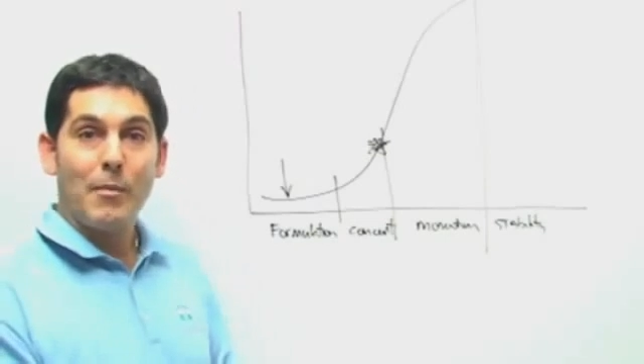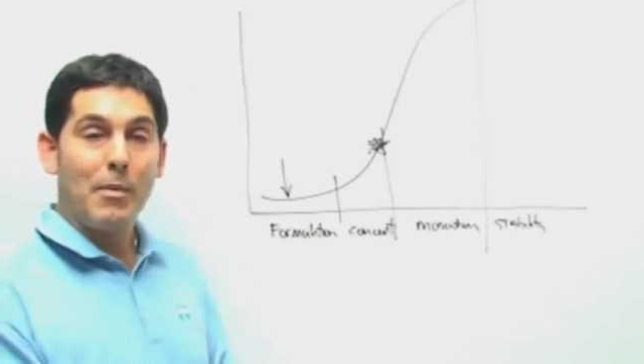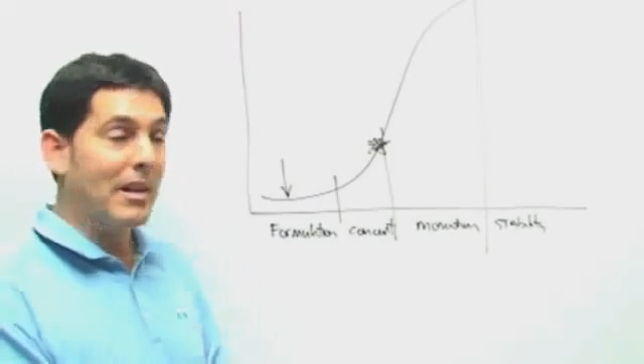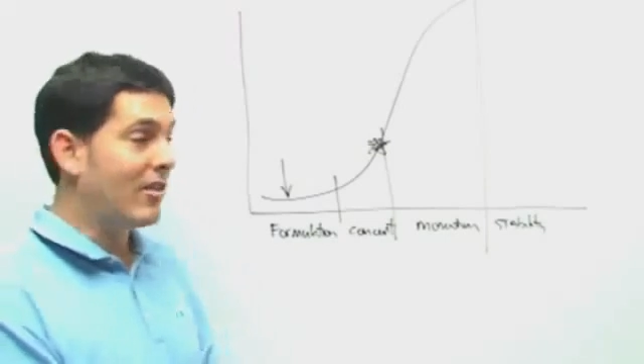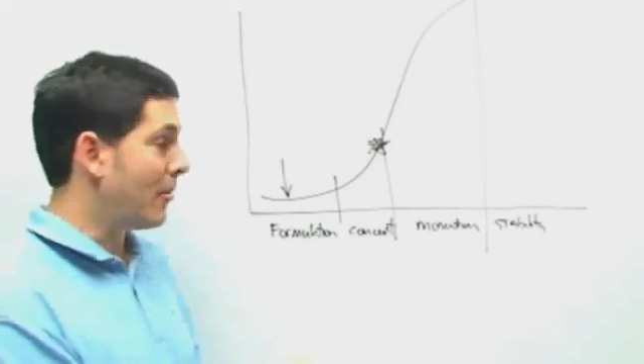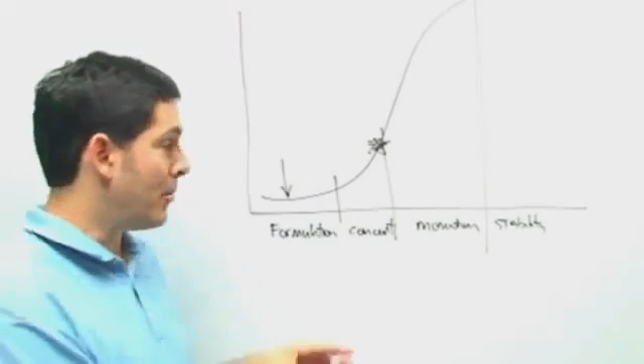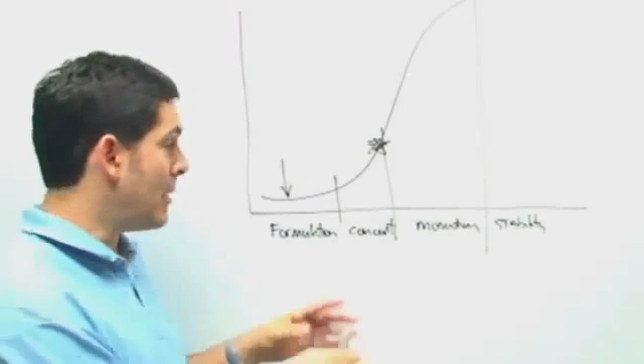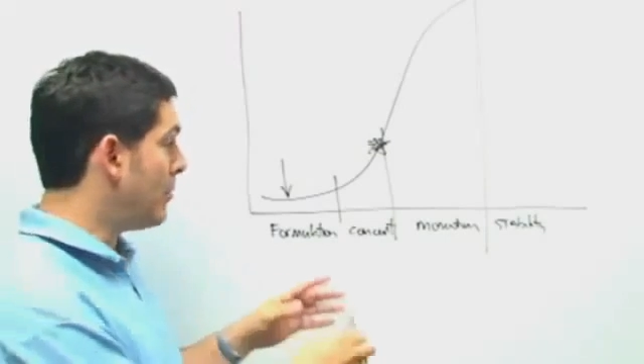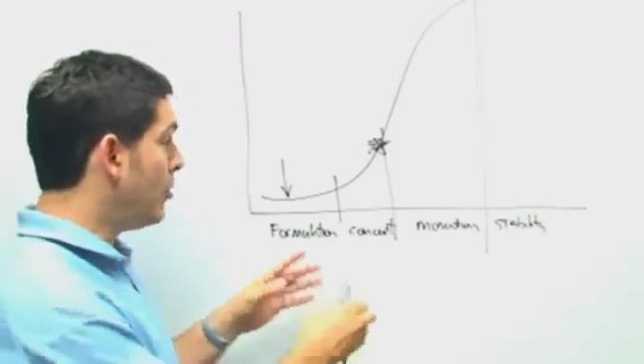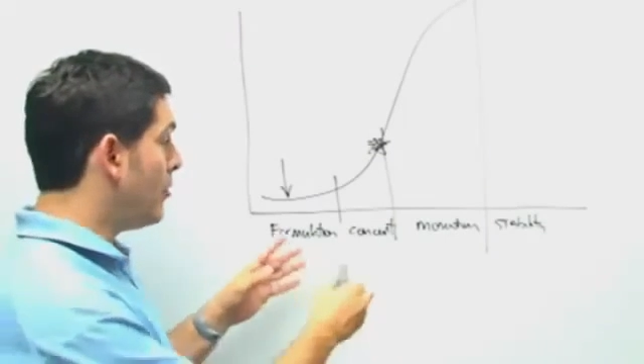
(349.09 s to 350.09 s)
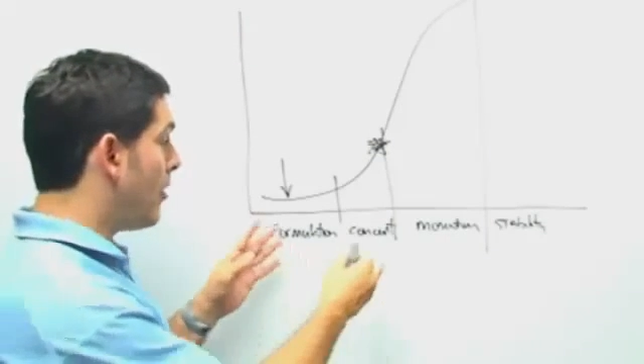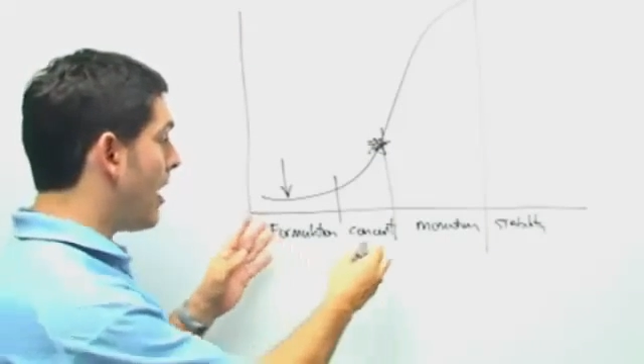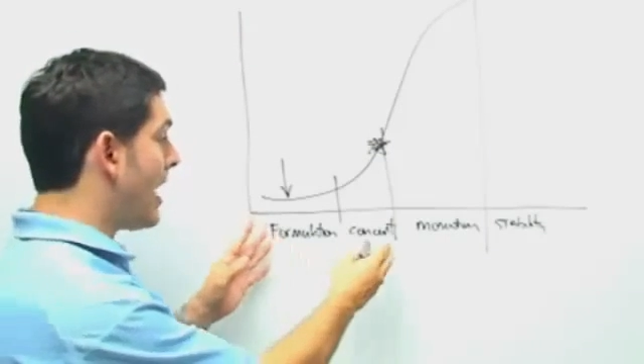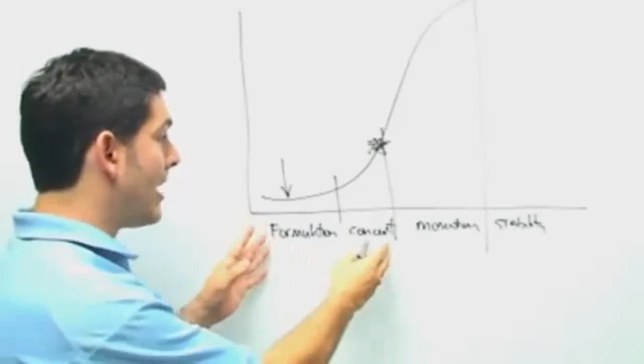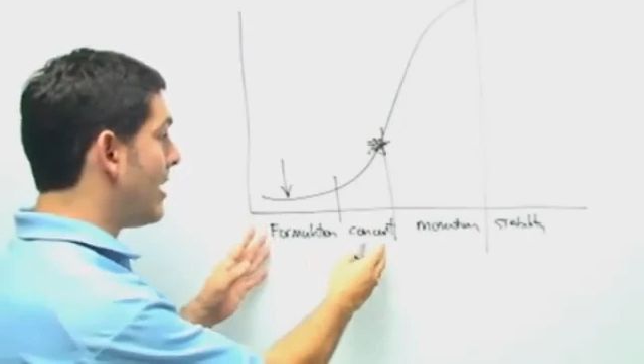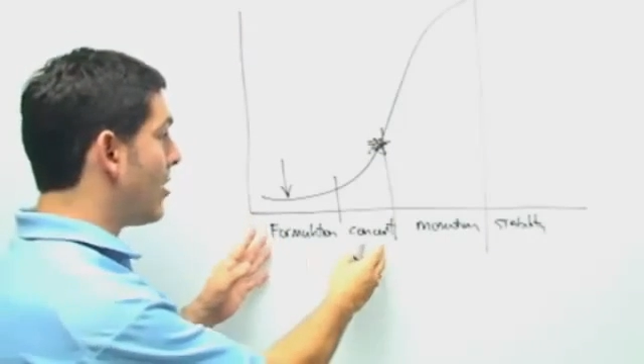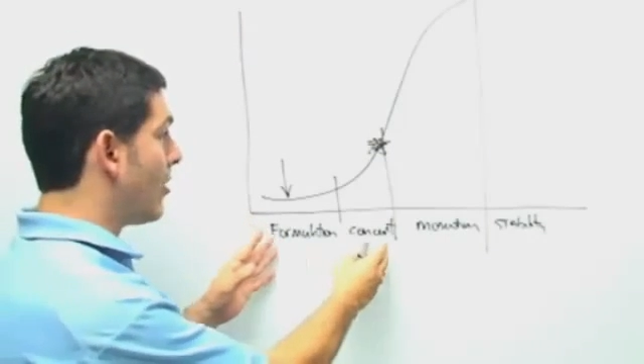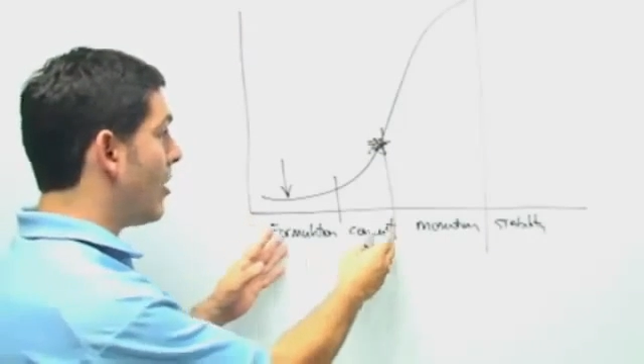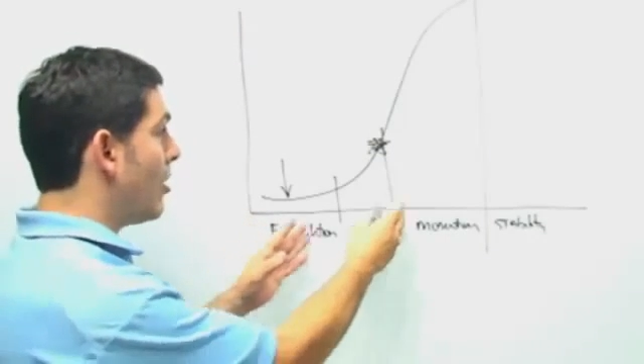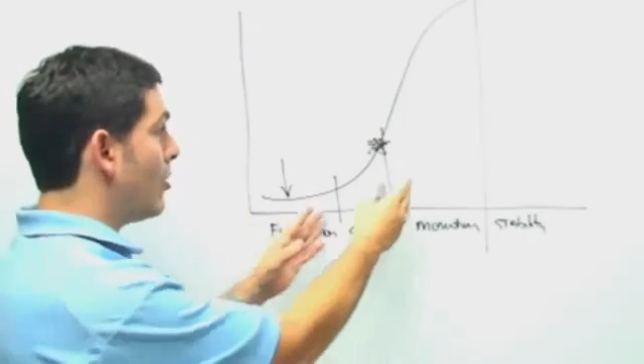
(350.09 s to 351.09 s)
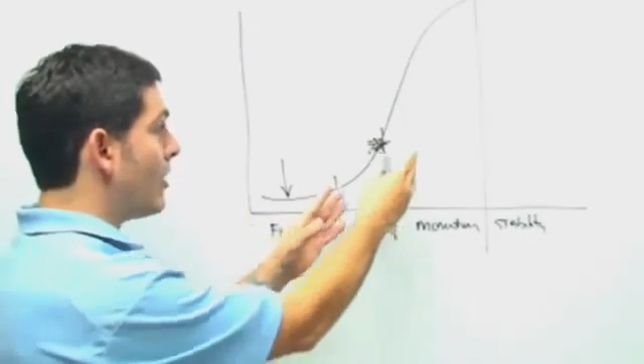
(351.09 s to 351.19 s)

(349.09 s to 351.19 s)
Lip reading: But it's the people who pioneer